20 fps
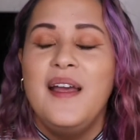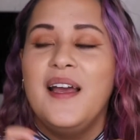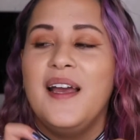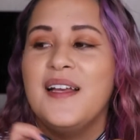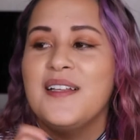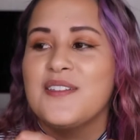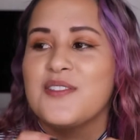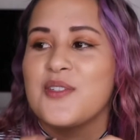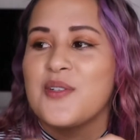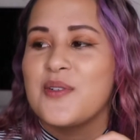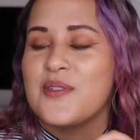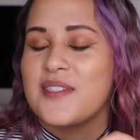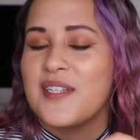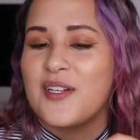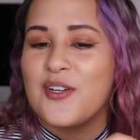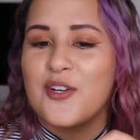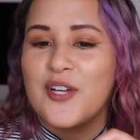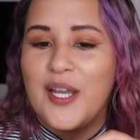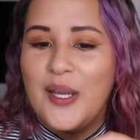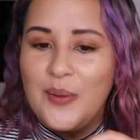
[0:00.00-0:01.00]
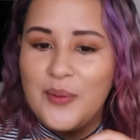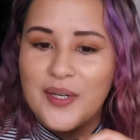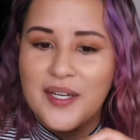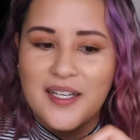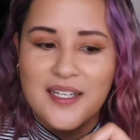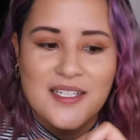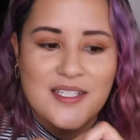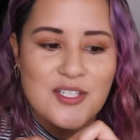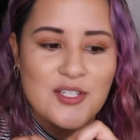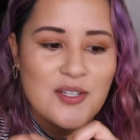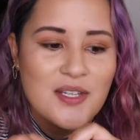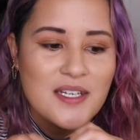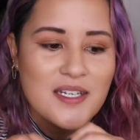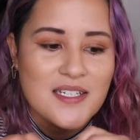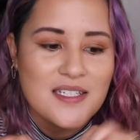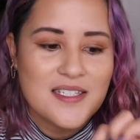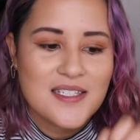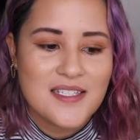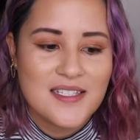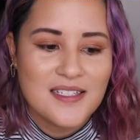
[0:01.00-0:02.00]
And so I was like, okay, we gotta do
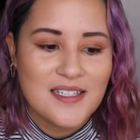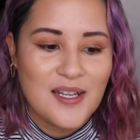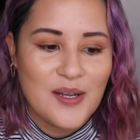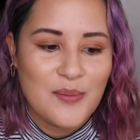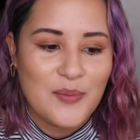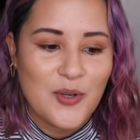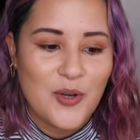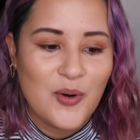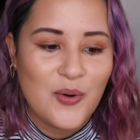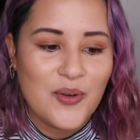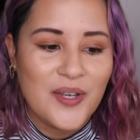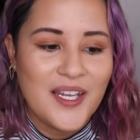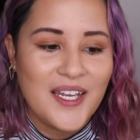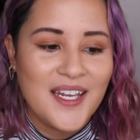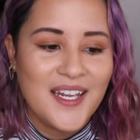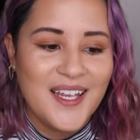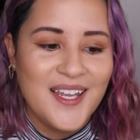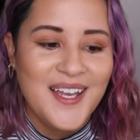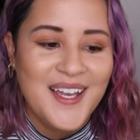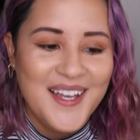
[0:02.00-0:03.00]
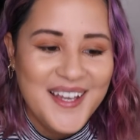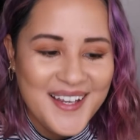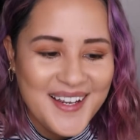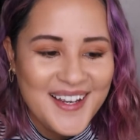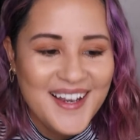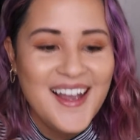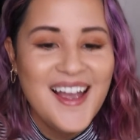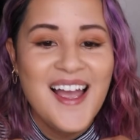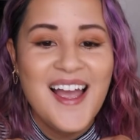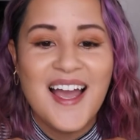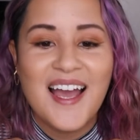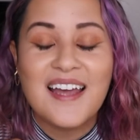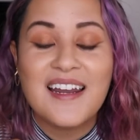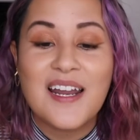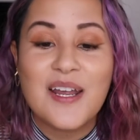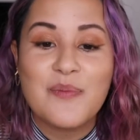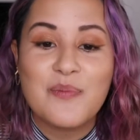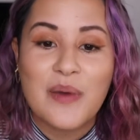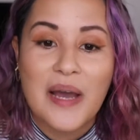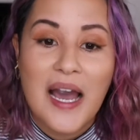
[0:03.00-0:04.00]
this. I'm going and
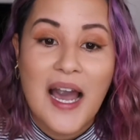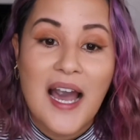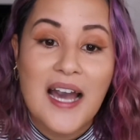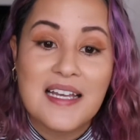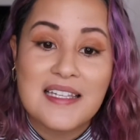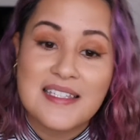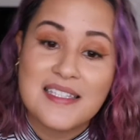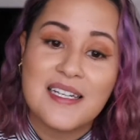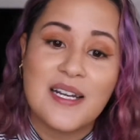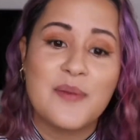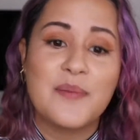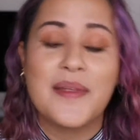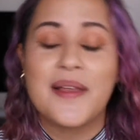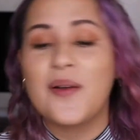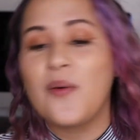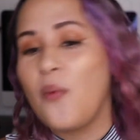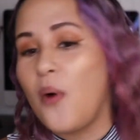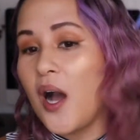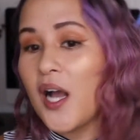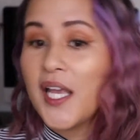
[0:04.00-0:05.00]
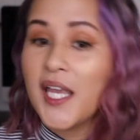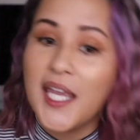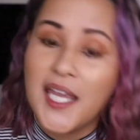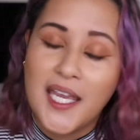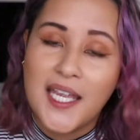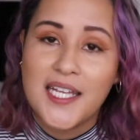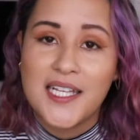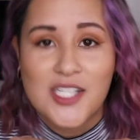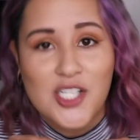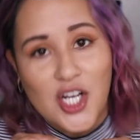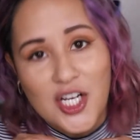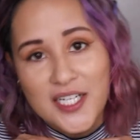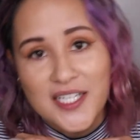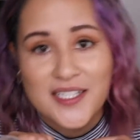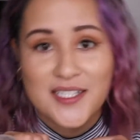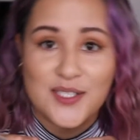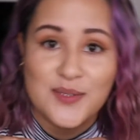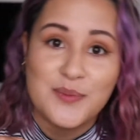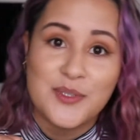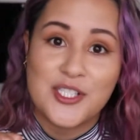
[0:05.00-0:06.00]
I pass and I'm like walking and talking
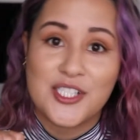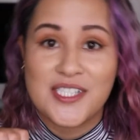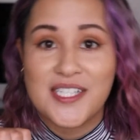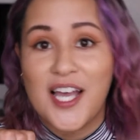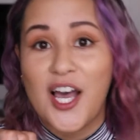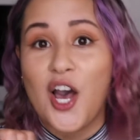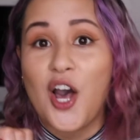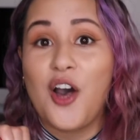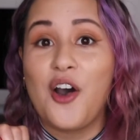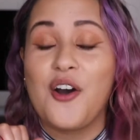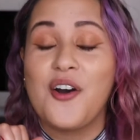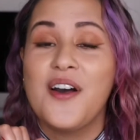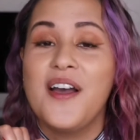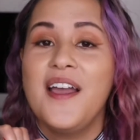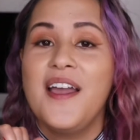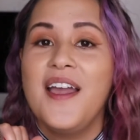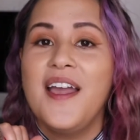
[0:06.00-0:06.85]
to Marcel,